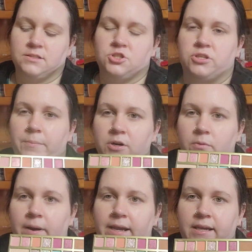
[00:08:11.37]

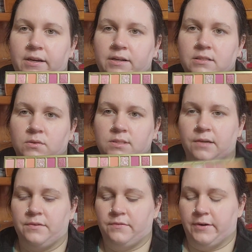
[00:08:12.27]
shimmer right here. So it's
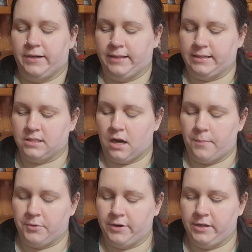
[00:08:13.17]
definitely very like
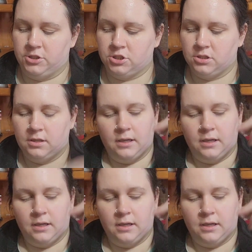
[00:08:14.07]
topper-ish.